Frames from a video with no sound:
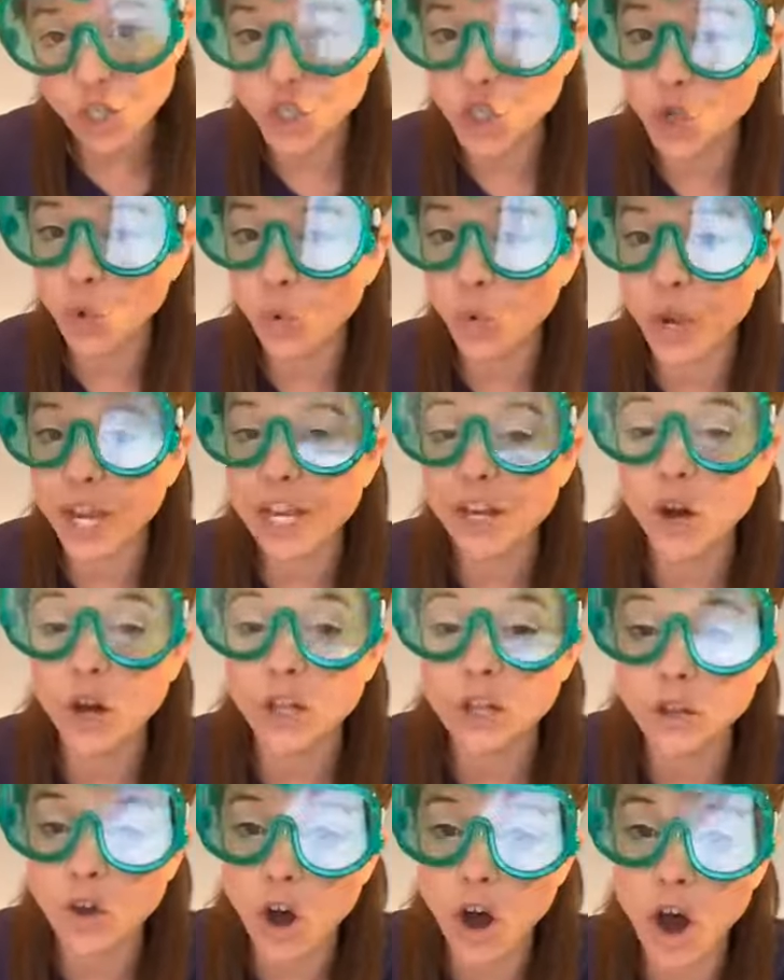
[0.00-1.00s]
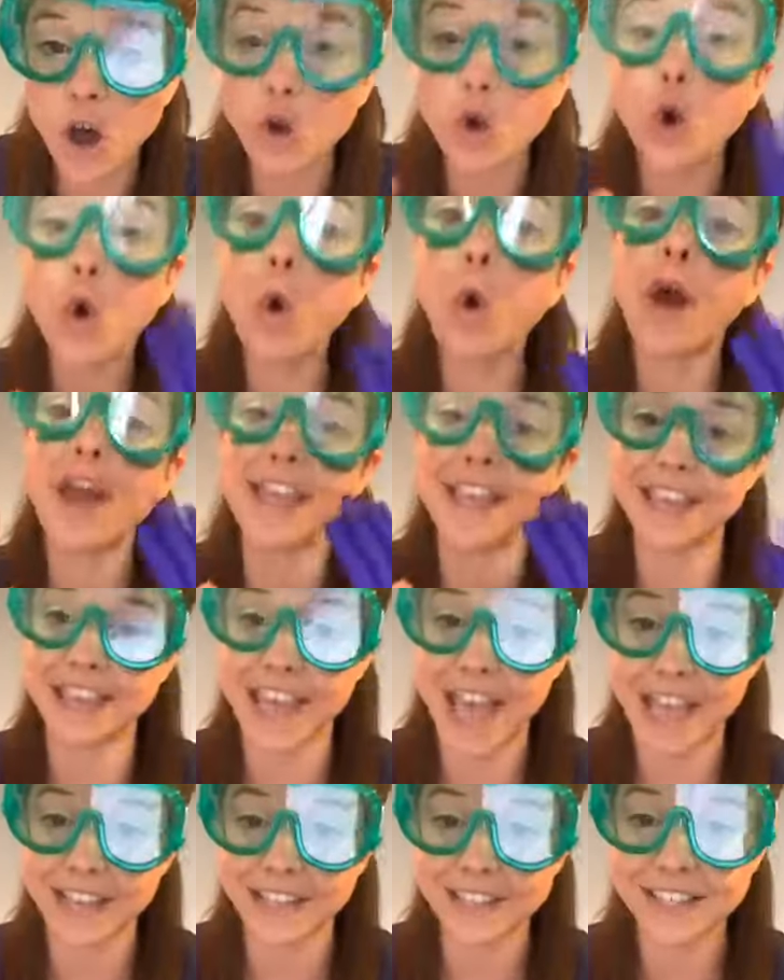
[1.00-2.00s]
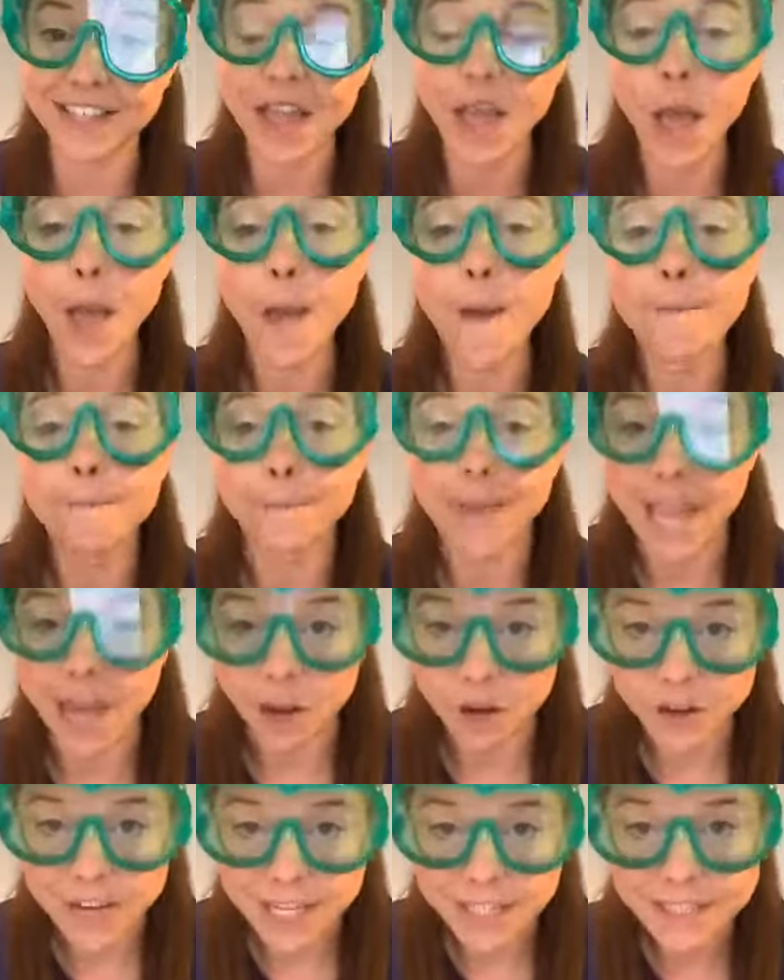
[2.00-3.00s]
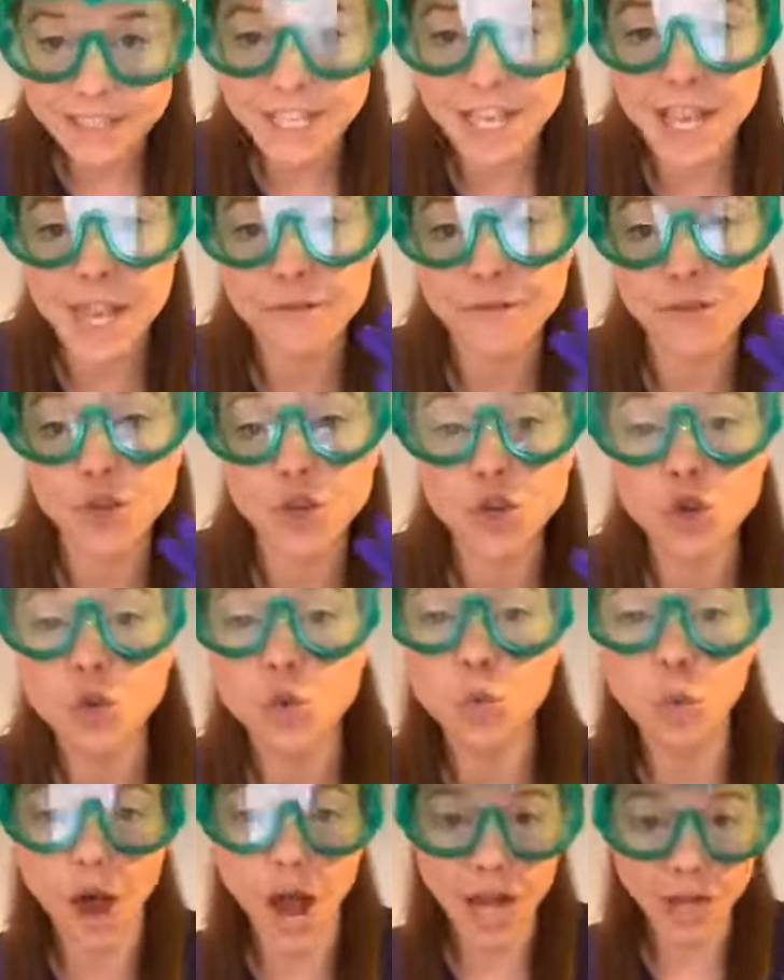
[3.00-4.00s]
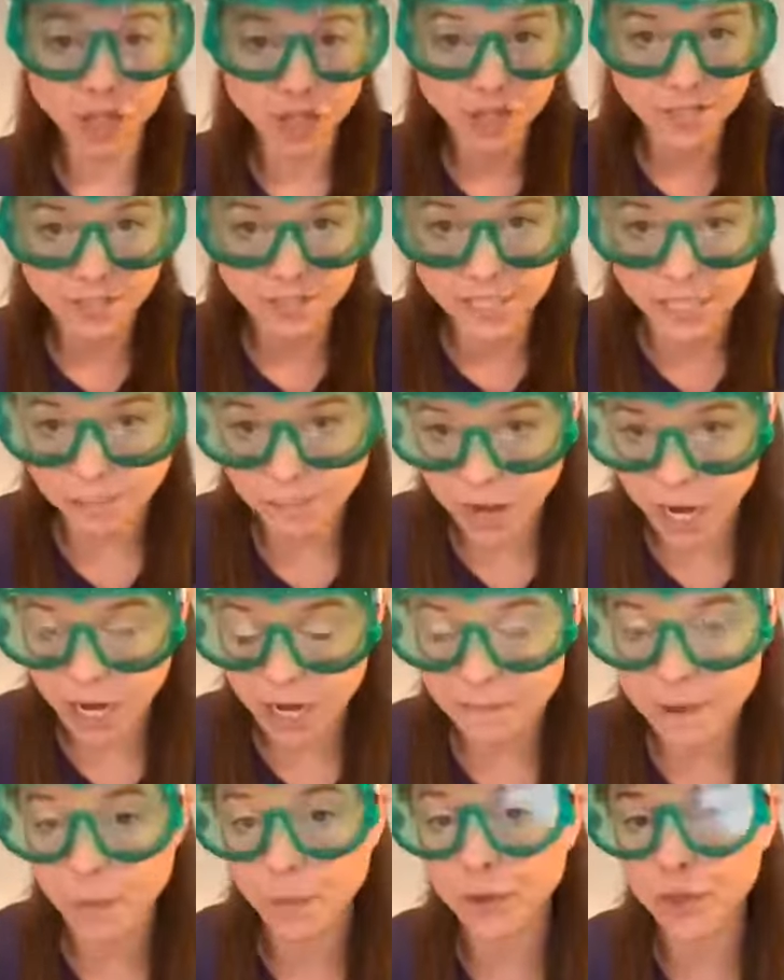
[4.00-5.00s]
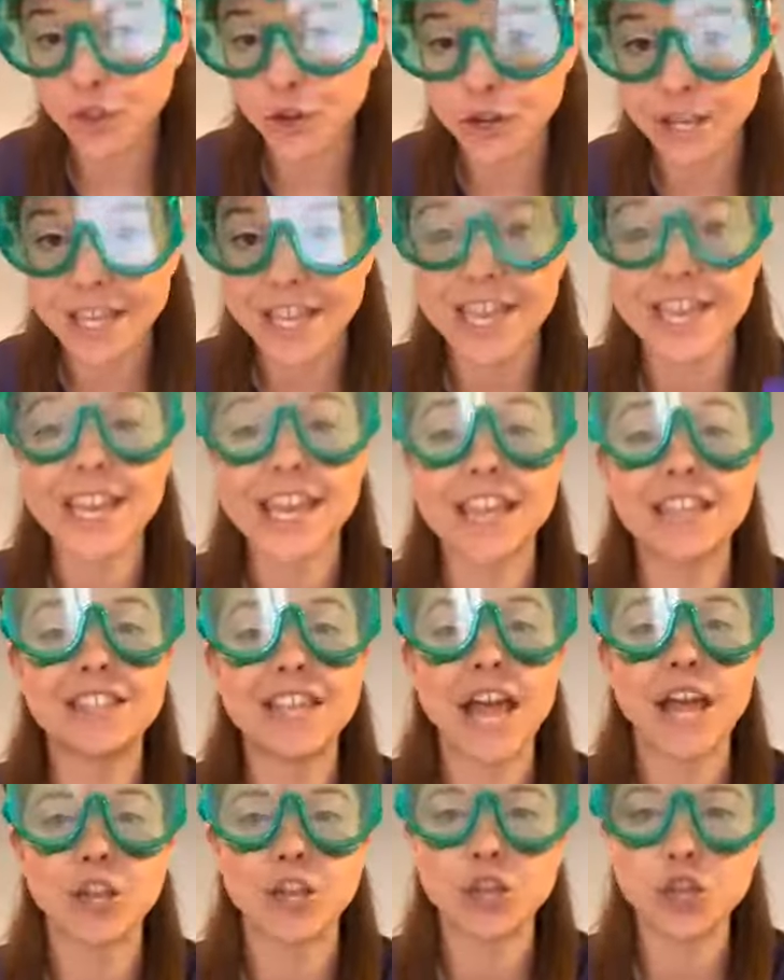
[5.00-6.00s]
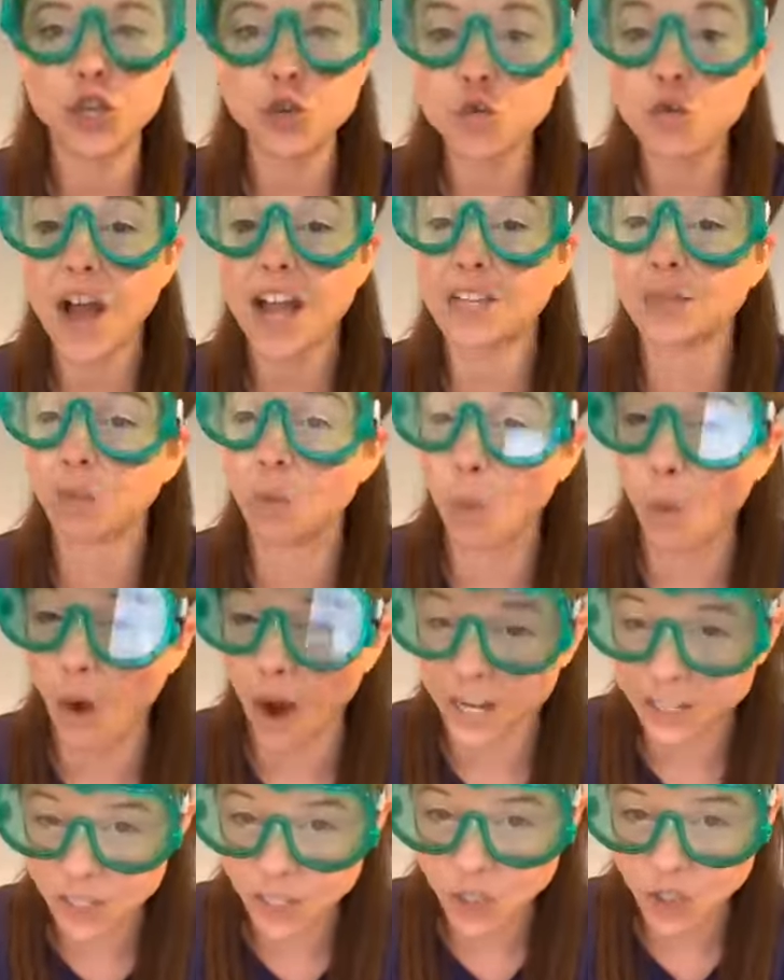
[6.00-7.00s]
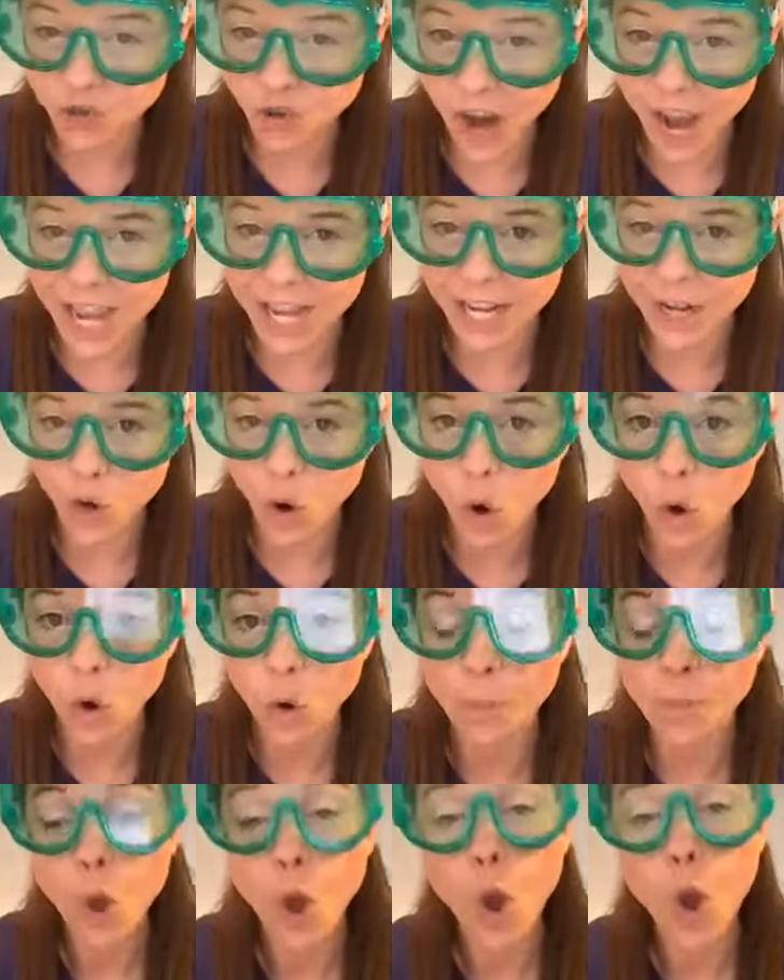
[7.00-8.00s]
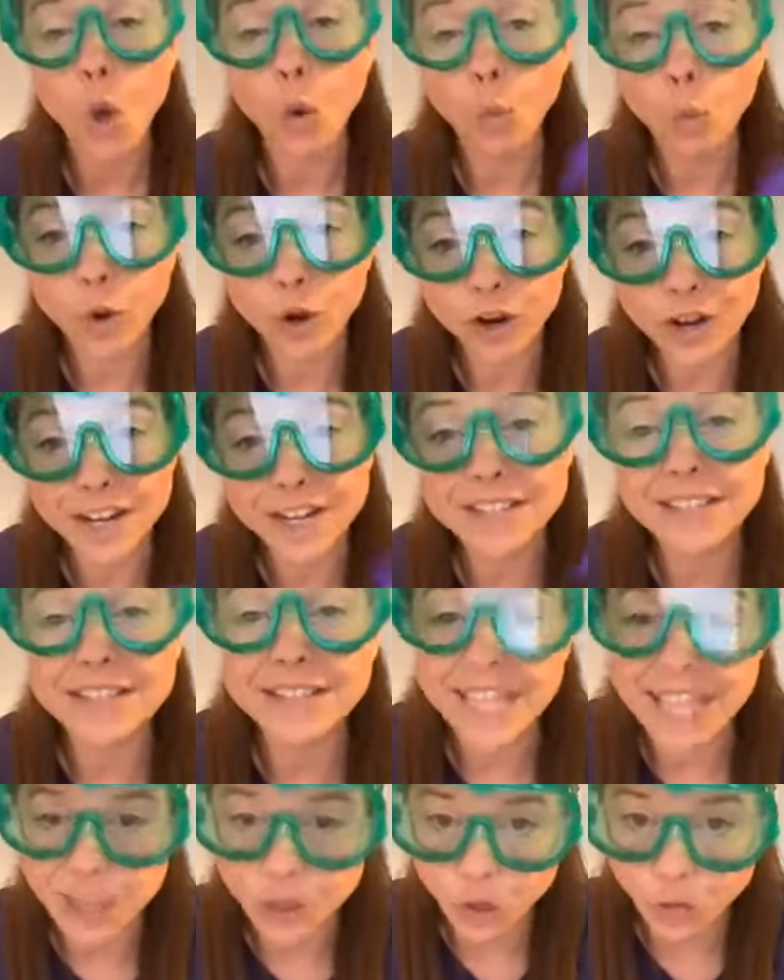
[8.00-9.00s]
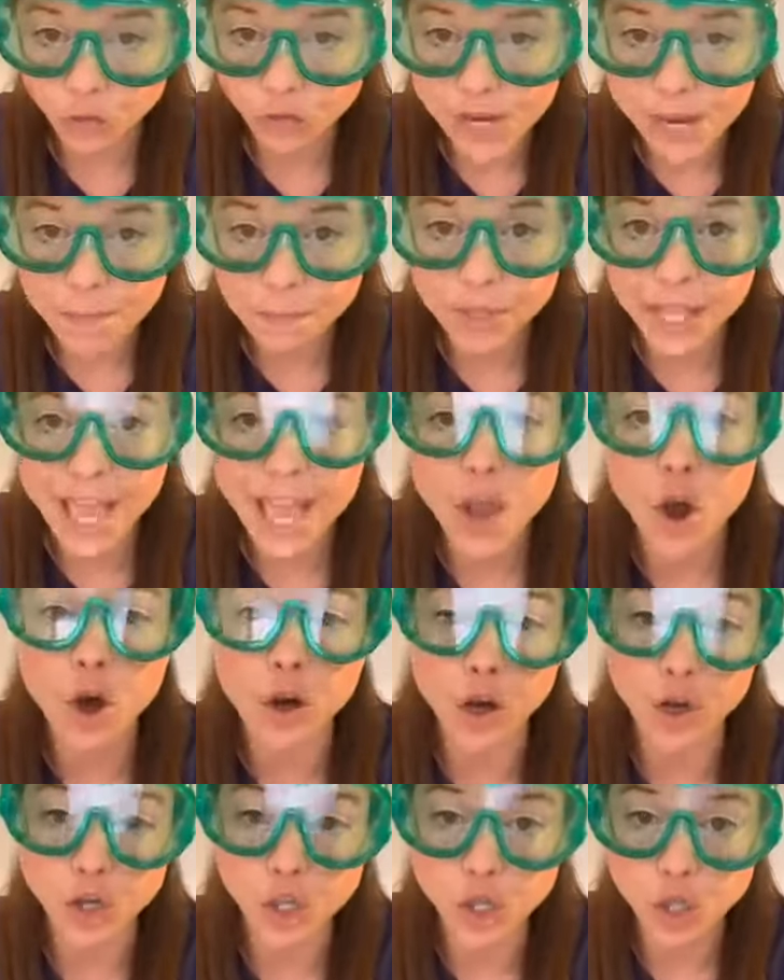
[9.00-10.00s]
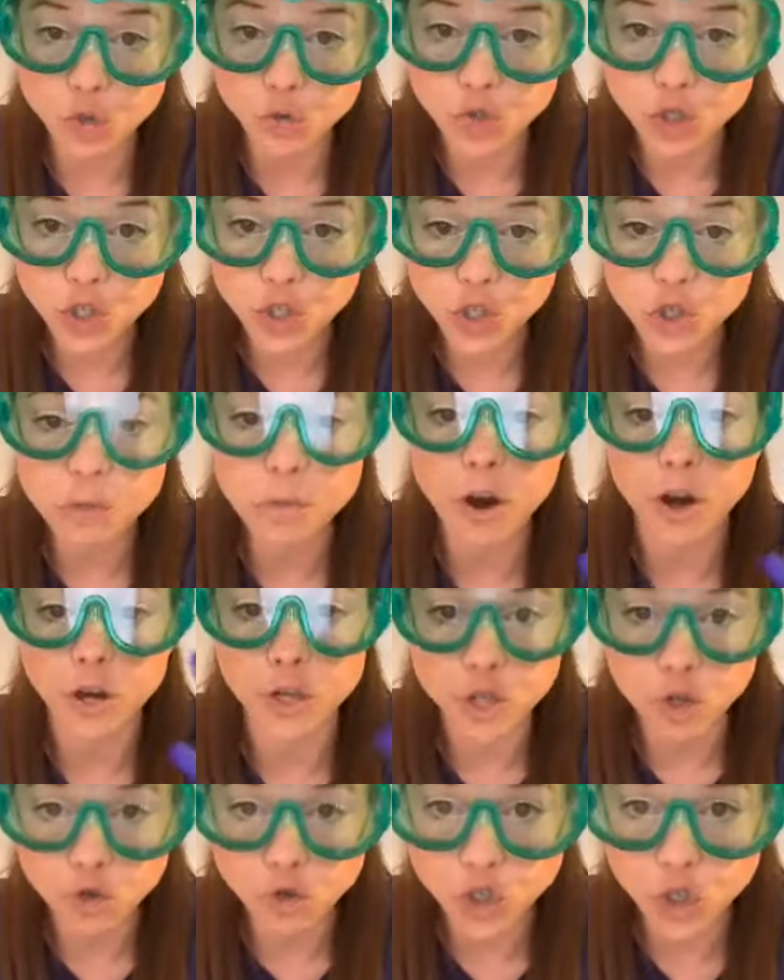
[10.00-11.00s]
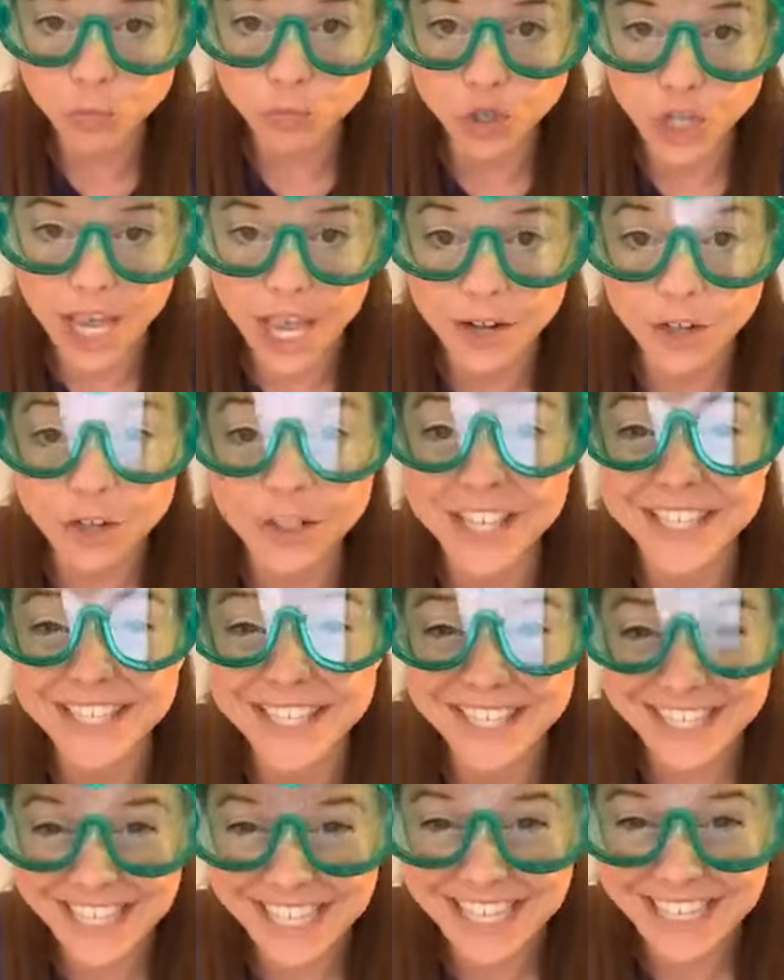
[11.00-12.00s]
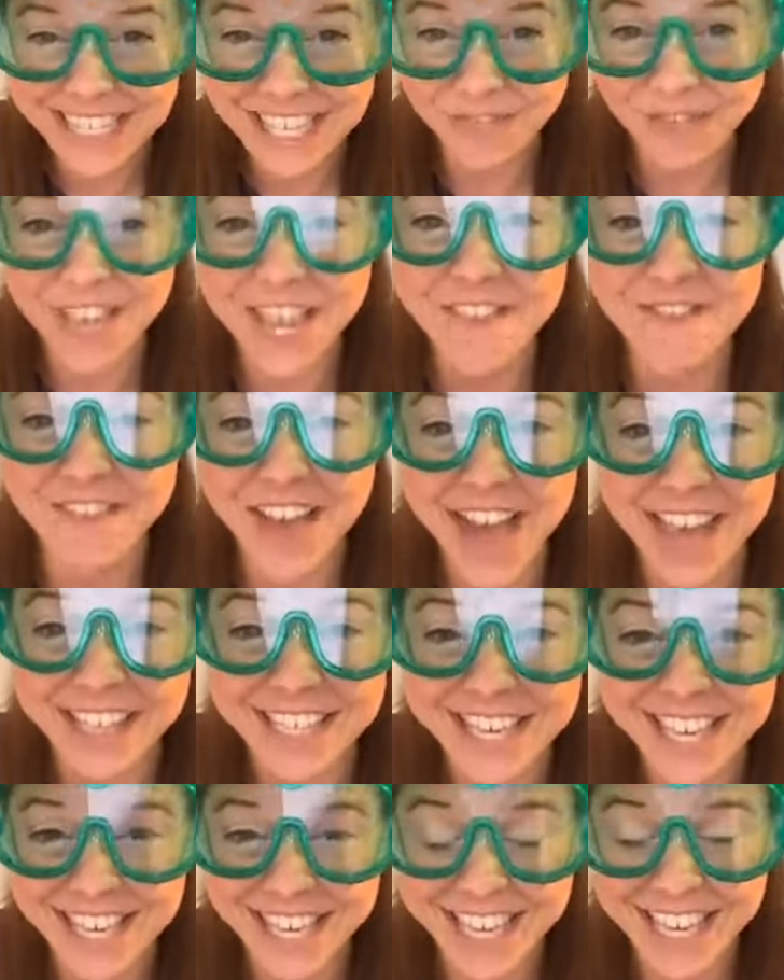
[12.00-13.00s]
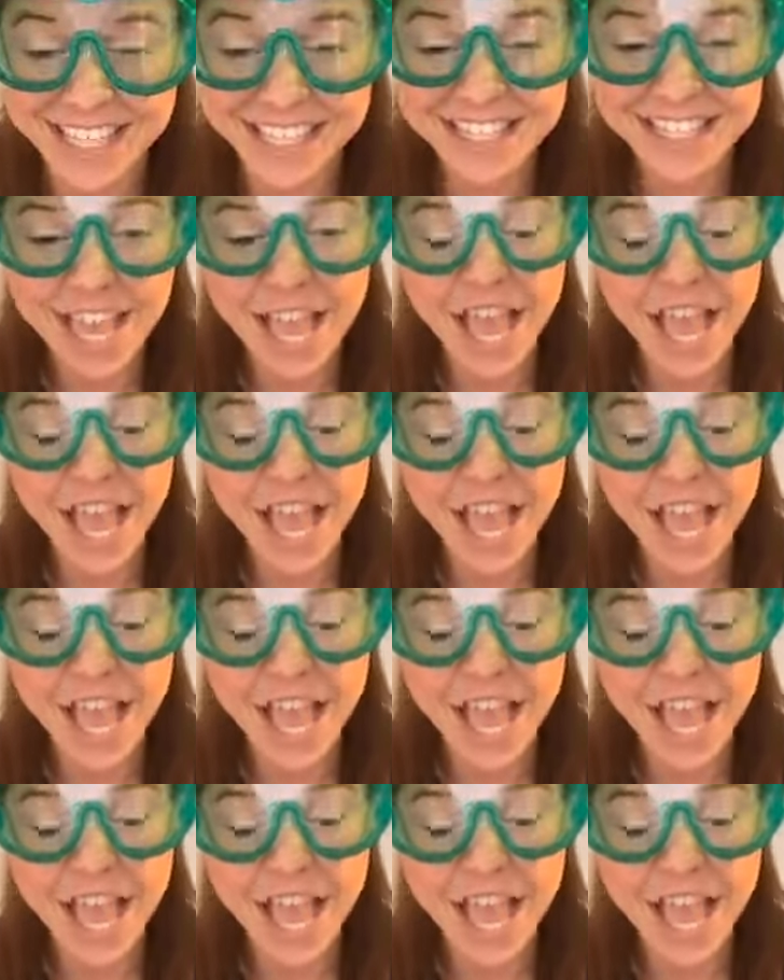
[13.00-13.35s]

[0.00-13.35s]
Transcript: join along quite yet. Parents, if you watch this experiment with your kids and you guys want to try it at home, we're going to link the replay on our YouTube. Our YouTube channel is CCV Valley Kids,